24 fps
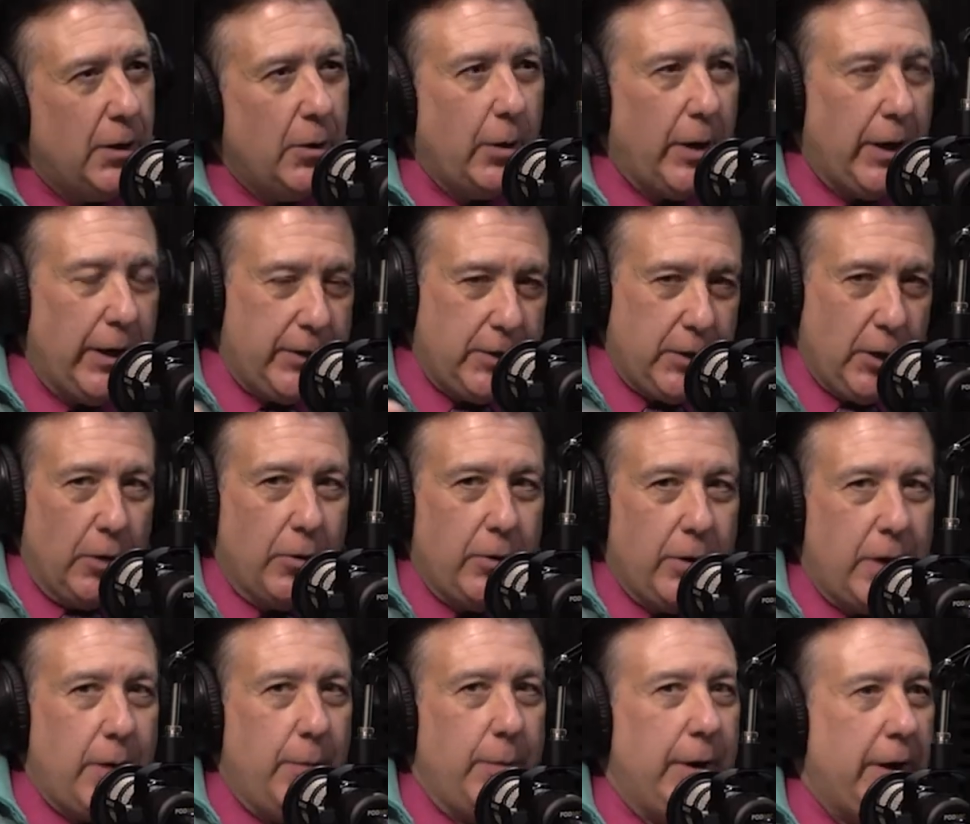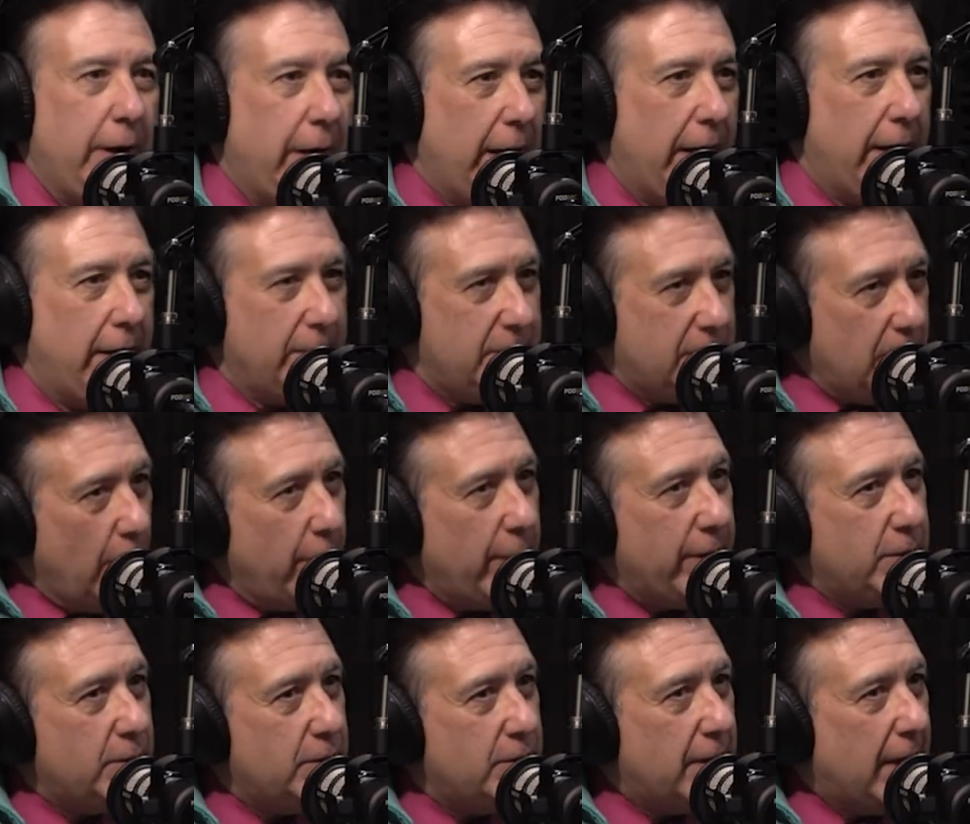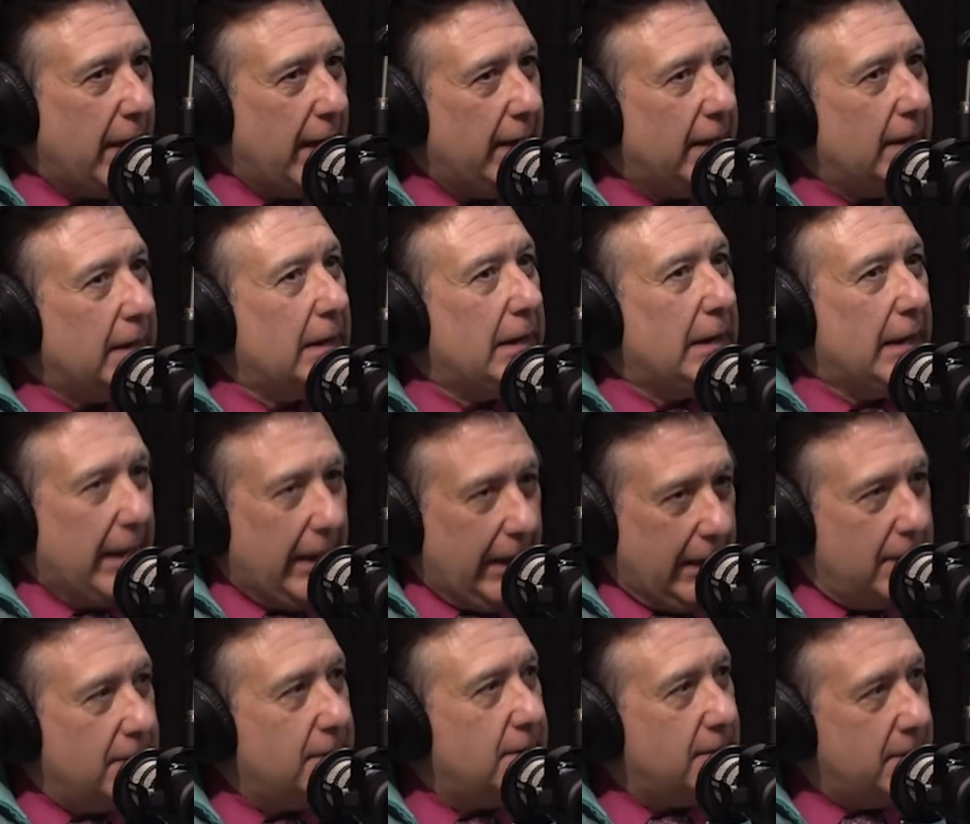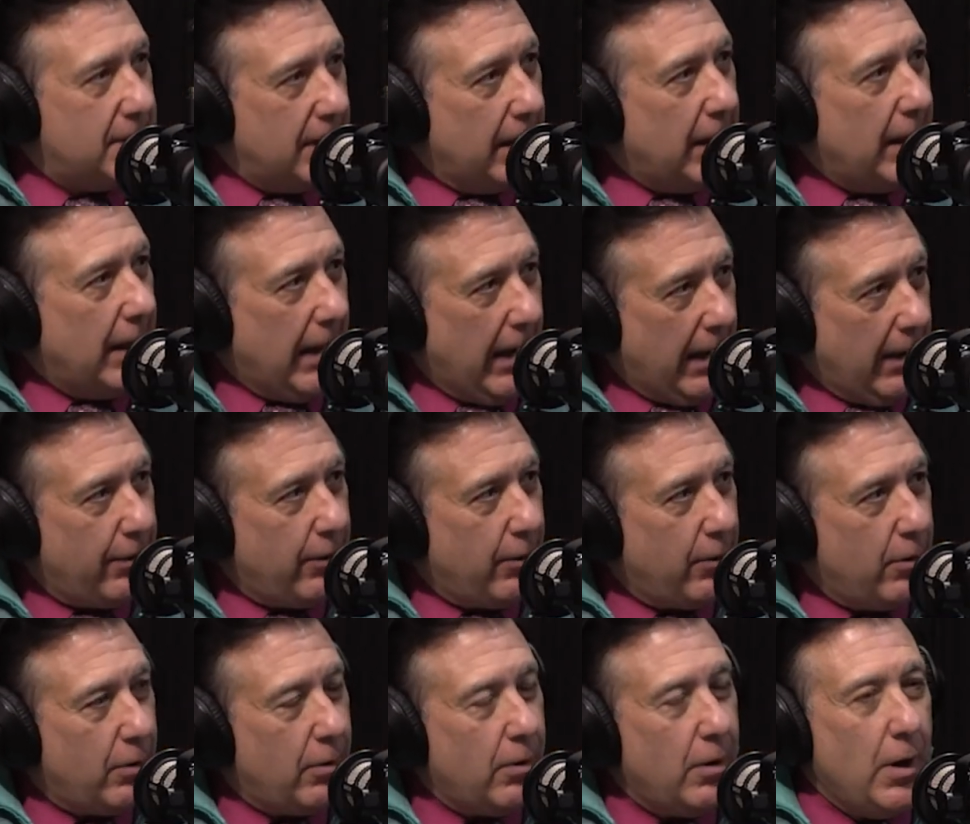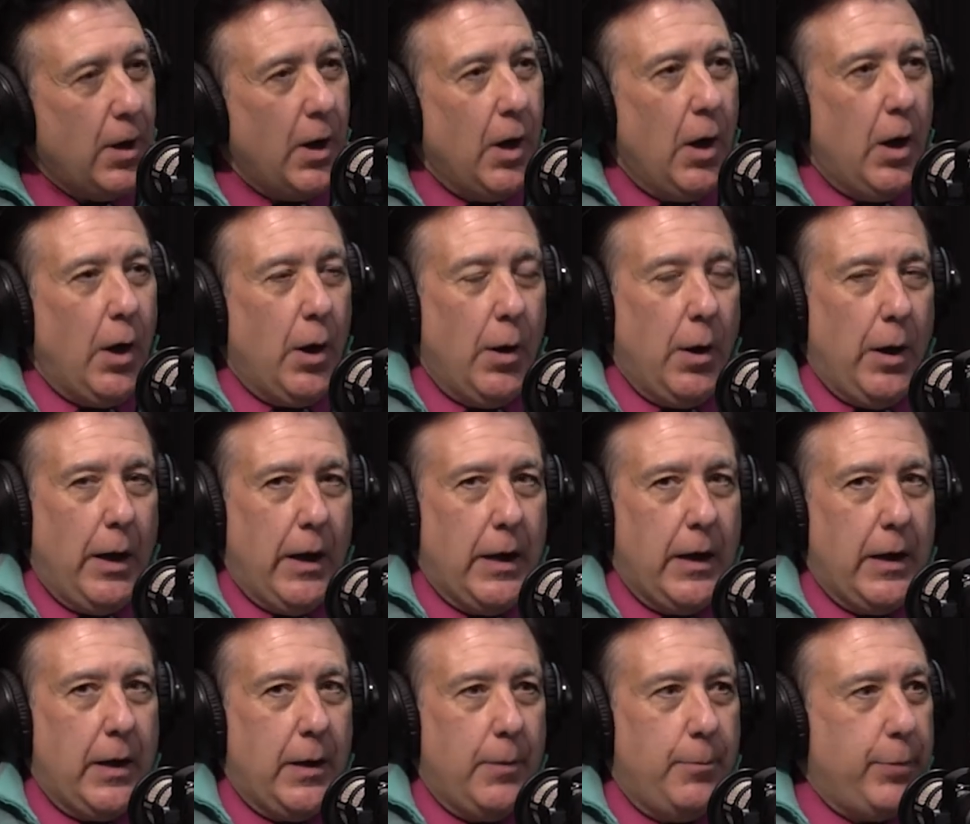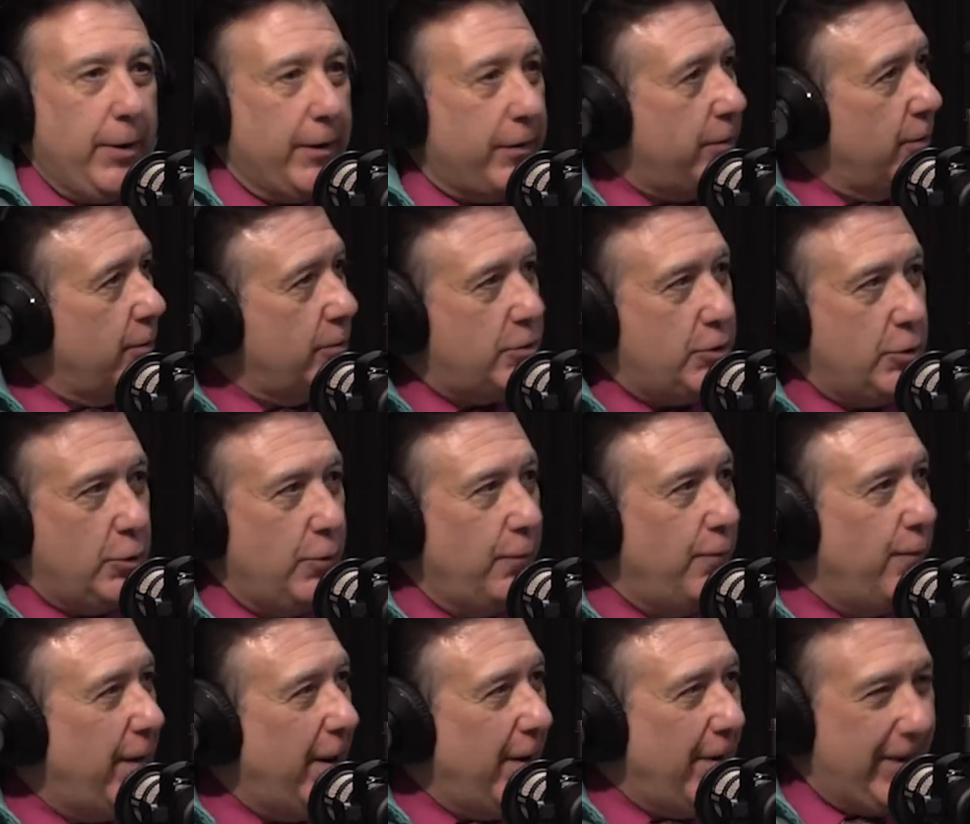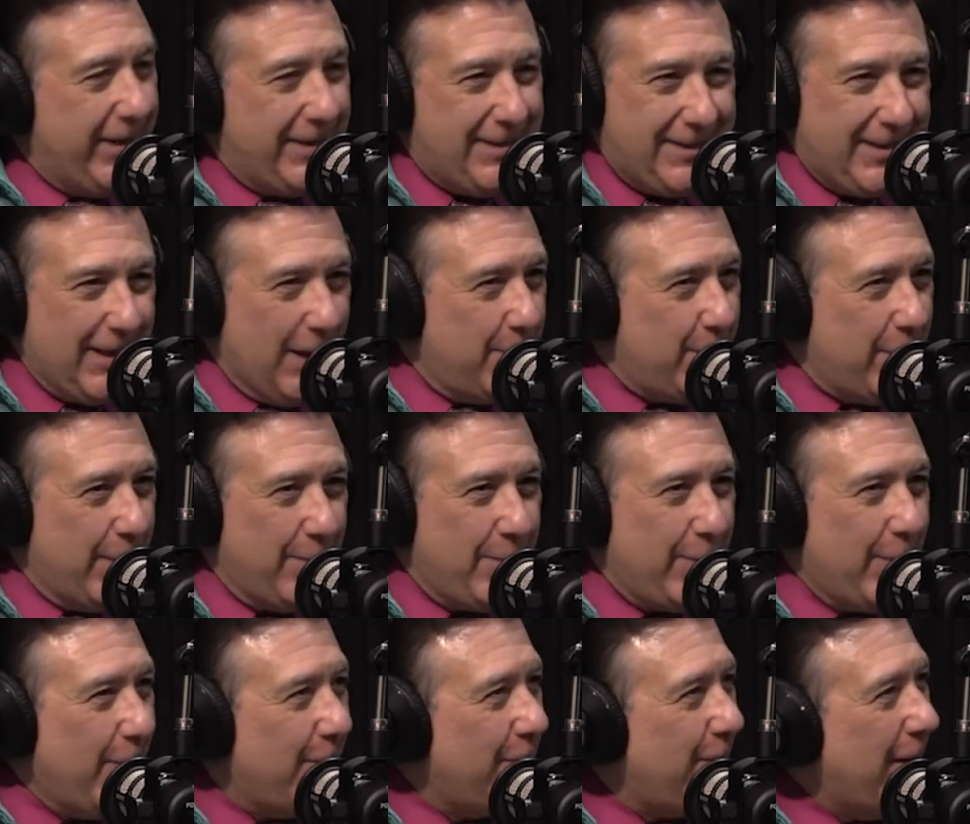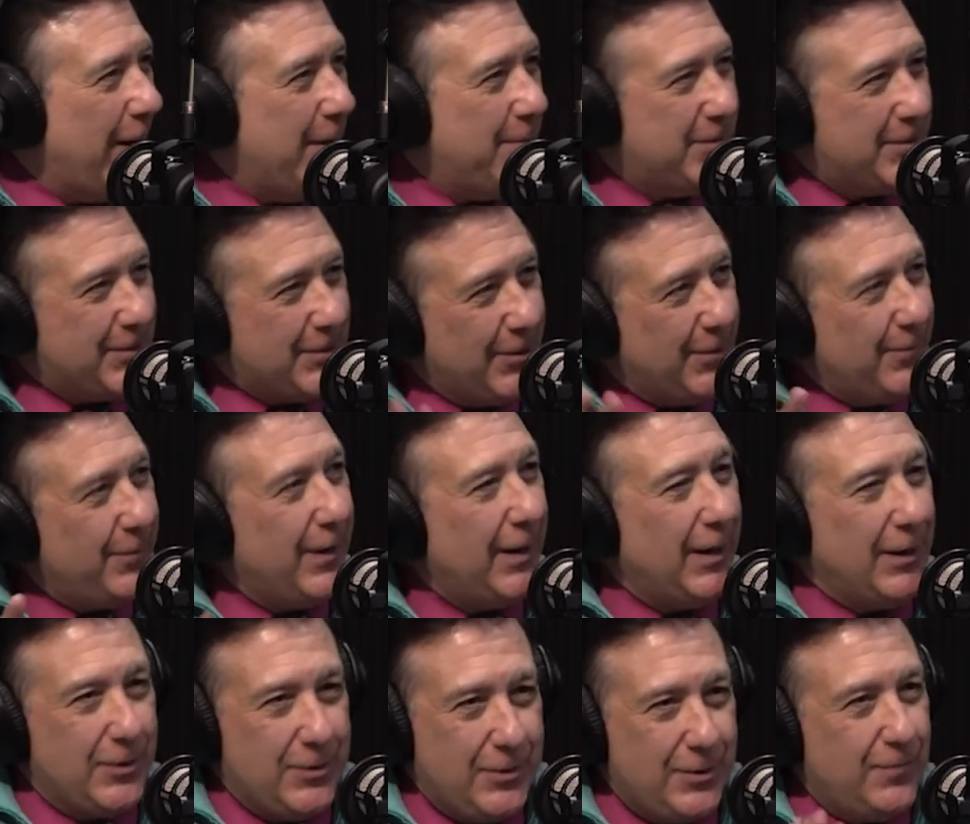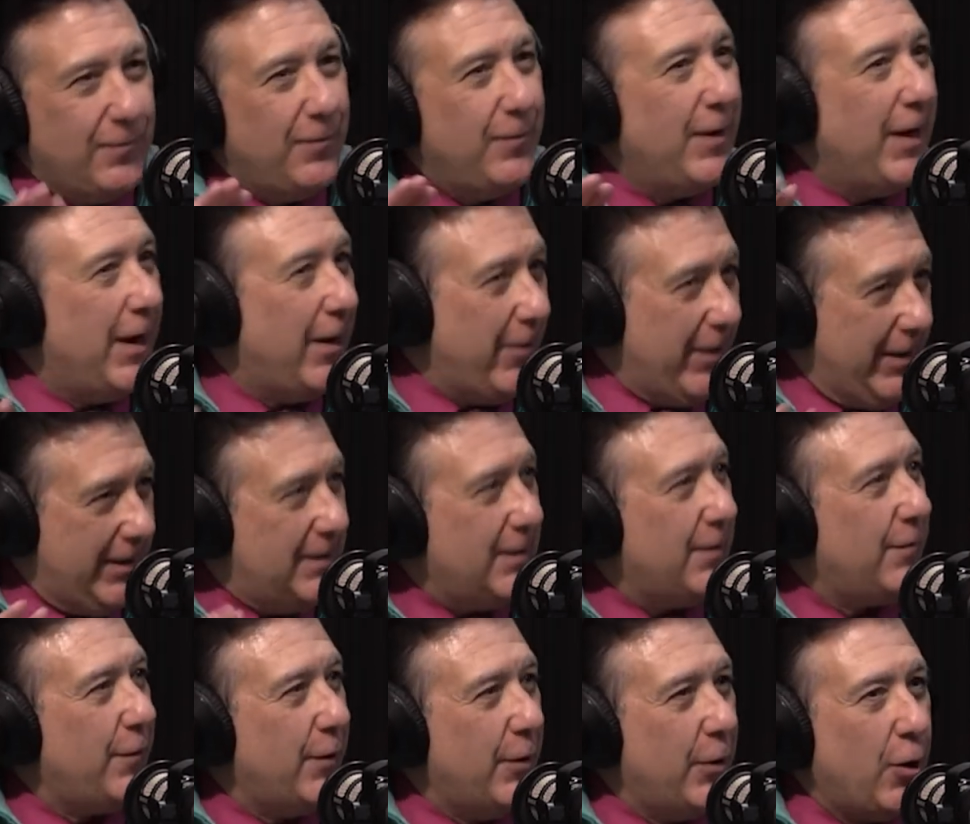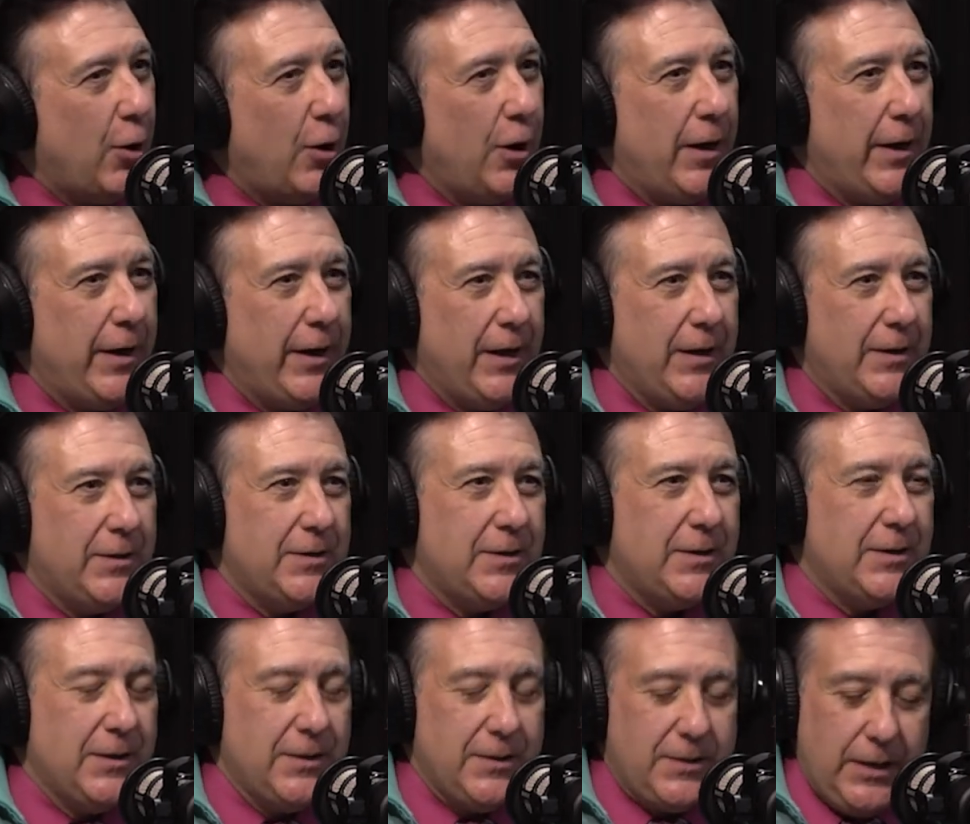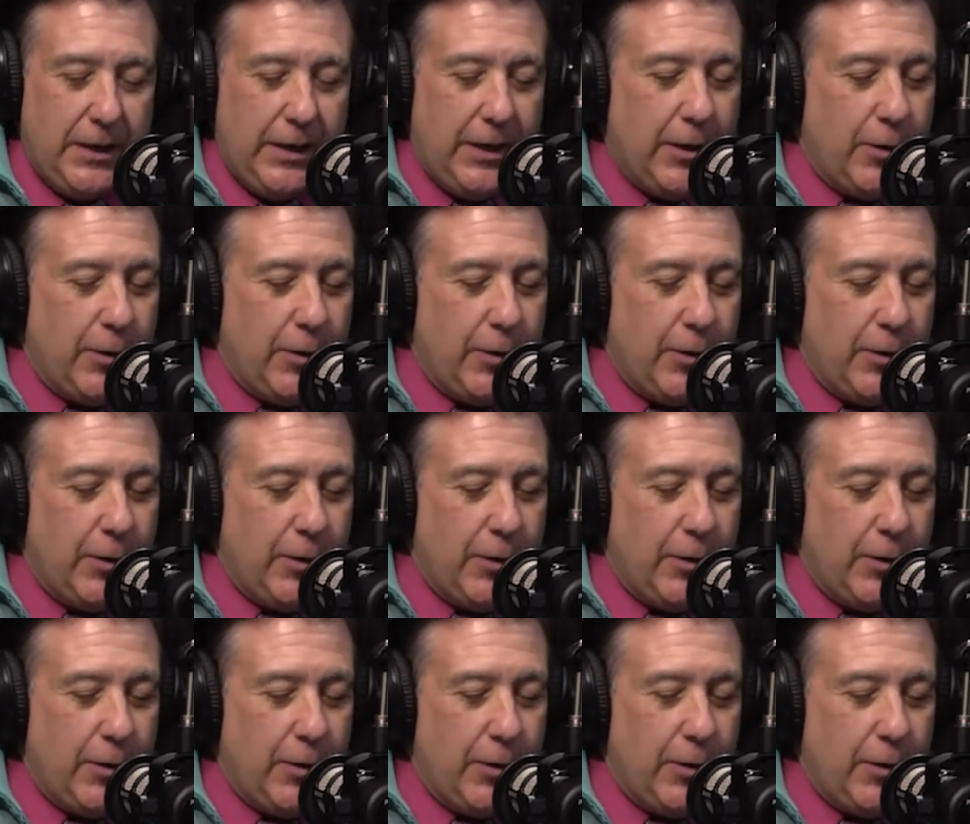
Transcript: You know, adult and community ed, it's always kind of linked together, uh, but they're two very separate programs serving very different audiences.